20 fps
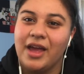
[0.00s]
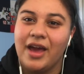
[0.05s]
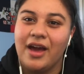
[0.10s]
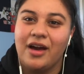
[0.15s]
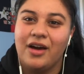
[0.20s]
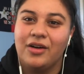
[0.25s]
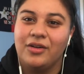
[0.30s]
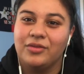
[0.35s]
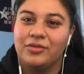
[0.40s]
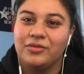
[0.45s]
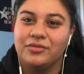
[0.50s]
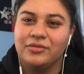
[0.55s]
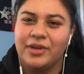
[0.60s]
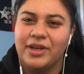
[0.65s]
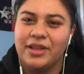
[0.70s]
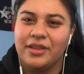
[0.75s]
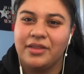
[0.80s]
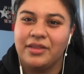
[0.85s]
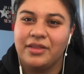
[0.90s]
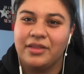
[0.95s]
out
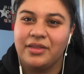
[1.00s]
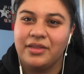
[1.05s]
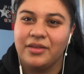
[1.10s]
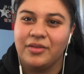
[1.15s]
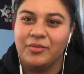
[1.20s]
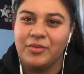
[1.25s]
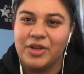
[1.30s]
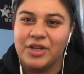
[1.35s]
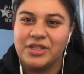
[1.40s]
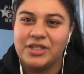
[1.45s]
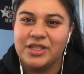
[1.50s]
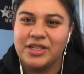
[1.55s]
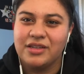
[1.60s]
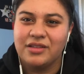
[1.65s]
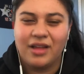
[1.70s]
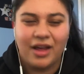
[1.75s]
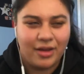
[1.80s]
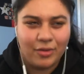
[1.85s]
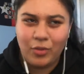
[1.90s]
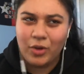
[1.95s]
with music
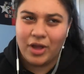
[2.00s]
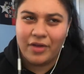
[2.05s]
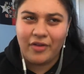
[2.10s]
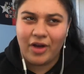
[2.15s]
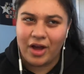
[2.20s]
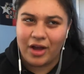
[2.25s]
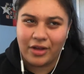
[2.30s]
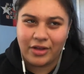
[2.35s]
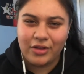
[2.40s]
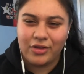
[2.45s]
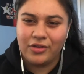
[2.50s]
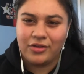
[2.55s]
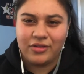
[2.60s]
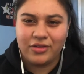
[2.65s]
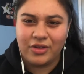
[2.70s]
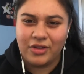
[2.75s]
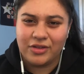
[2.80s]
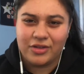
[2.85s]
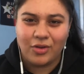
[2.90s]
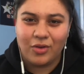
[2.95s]
like whatever you
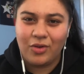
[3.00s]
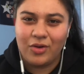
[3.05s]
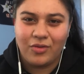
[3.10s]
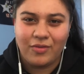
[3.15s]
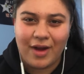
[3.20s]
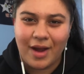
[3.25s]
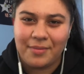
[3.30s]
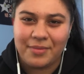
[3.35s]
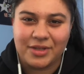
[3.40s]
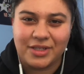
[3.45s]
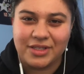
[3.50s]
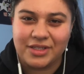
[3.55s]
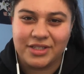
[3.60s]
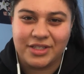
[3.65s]
you're all rappers and